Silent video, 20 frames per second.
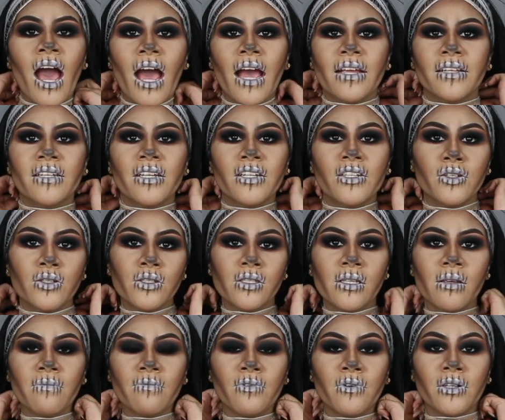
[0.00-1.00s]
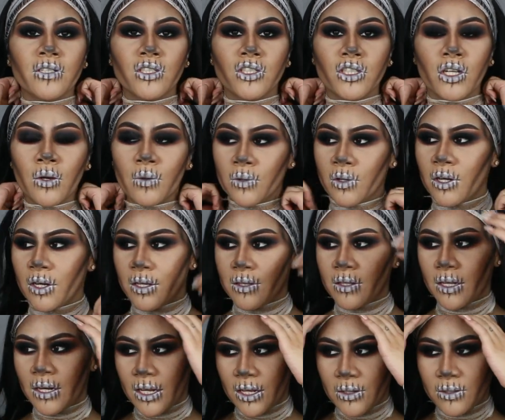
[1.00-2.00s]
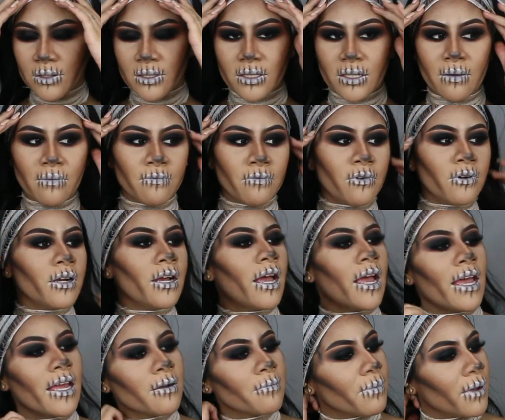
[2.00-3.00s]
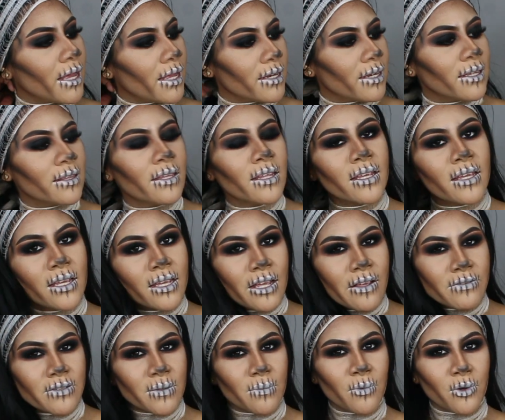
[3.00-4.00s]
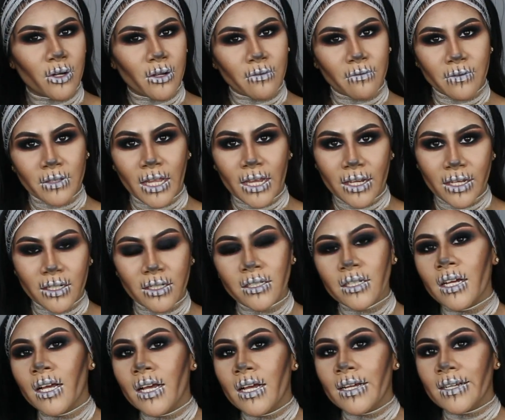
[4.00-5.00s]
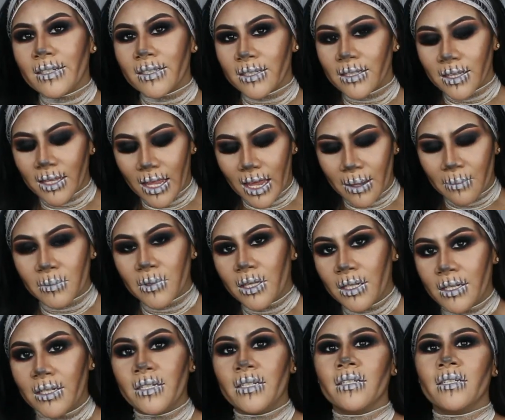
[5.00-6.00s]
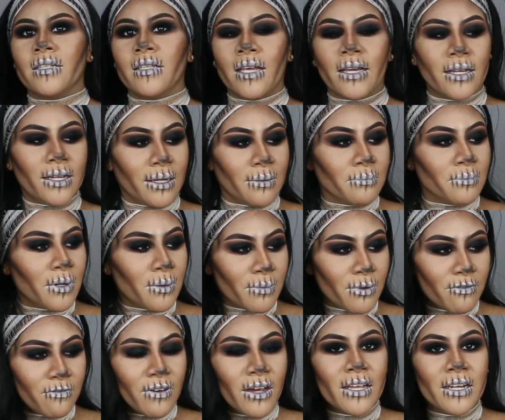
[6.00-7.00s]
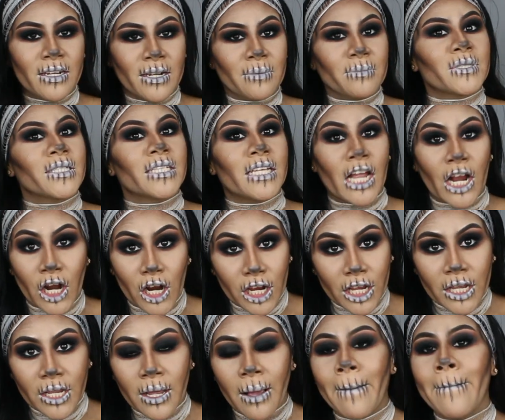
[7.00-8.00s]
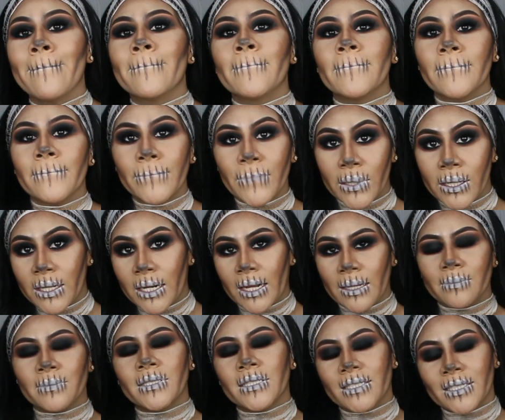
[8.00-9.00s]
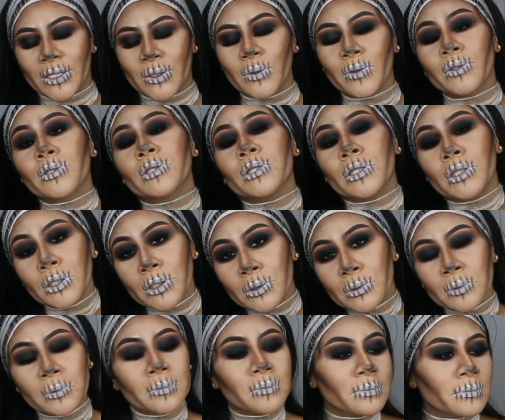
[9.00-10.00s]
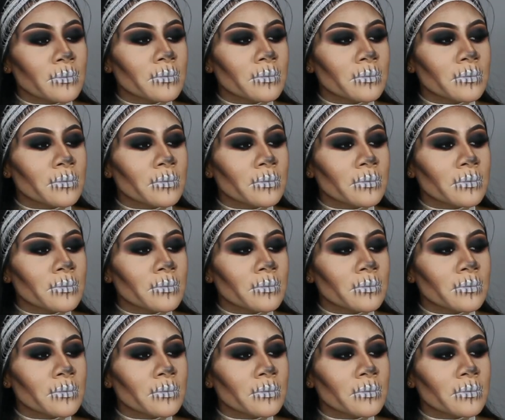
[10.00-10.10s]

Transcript: I did use some for a choker, and then I used some for a headband. I think it gives more of like a glam look, like I'm mummified and I'm scary, but I'm still cute.